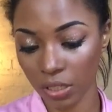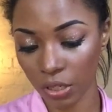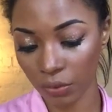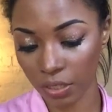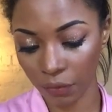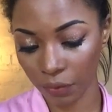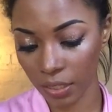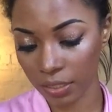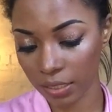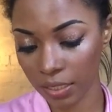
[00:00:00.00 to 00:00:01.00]
you know
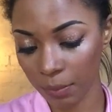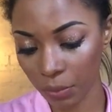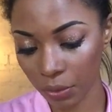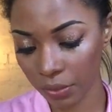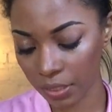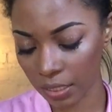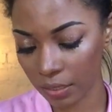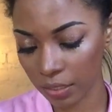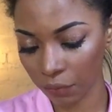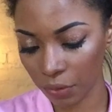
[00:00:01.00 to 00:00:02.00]
different symbols
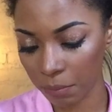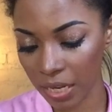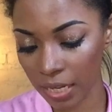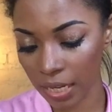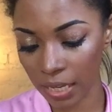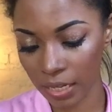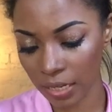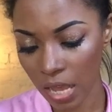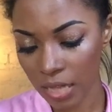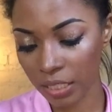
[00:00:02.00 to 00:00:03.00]
and different meaning and
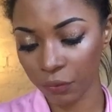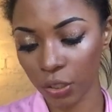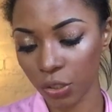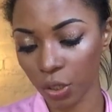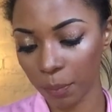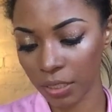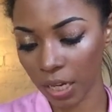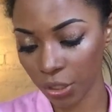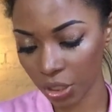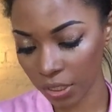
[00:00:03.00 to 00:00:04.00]
different
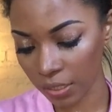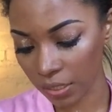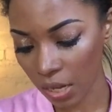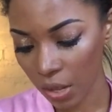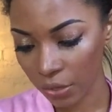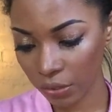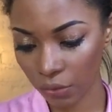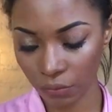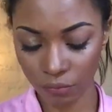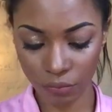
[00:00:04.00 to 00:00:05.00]
interpretations. So